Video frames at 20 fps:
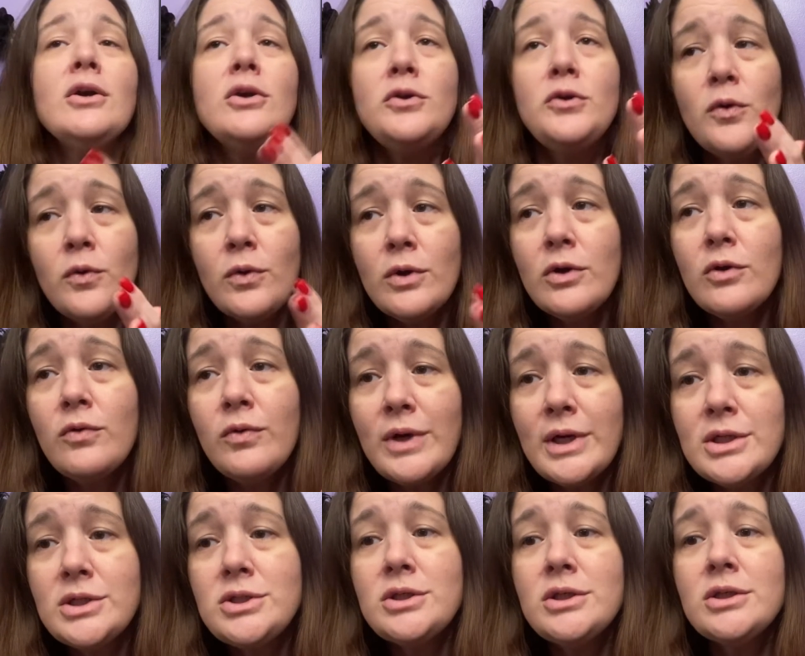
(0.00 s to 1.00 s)
your
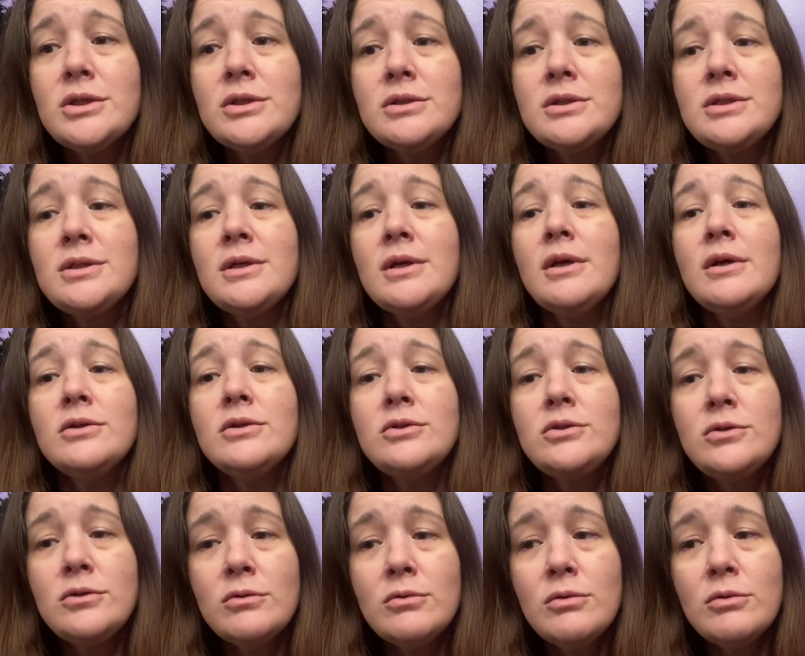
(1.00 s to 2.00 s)
questions
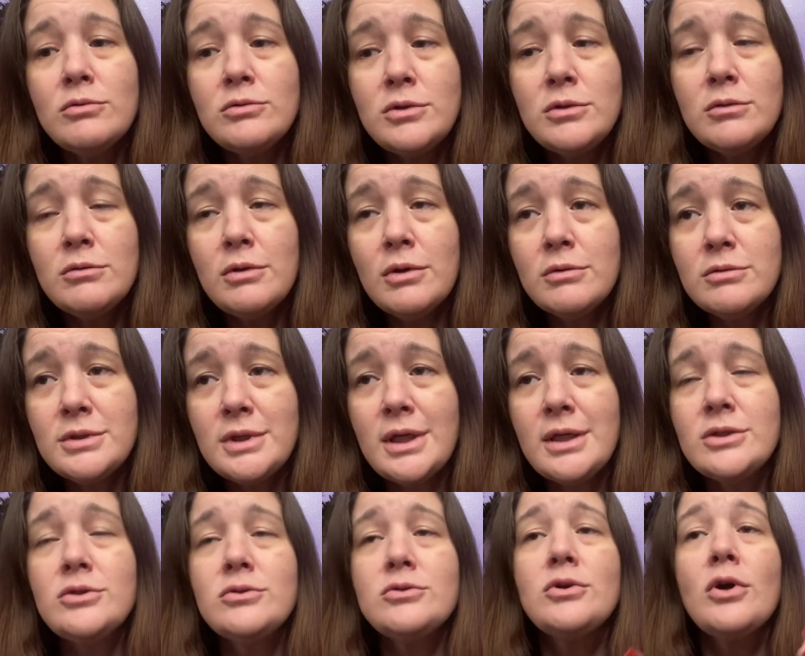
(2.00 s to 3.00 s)
to those
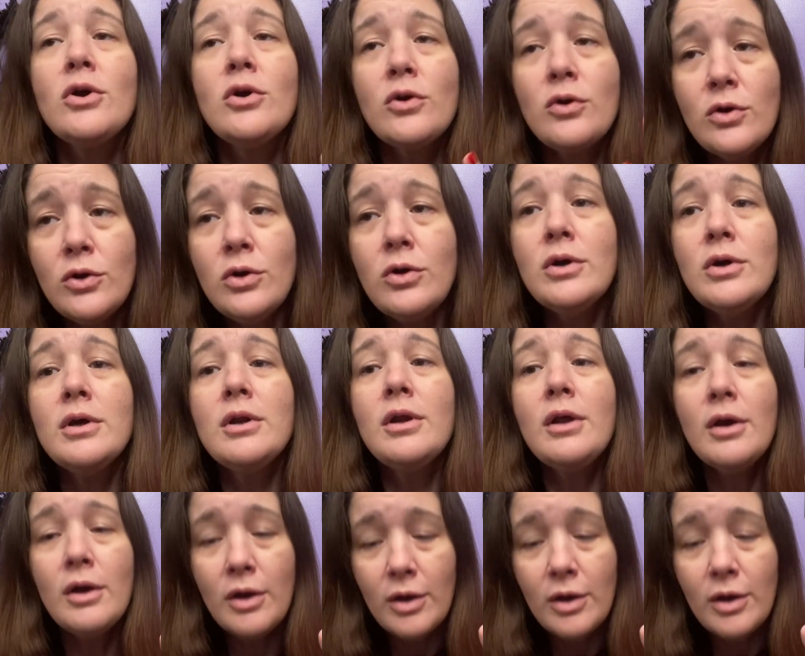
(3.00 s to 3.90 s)
answers could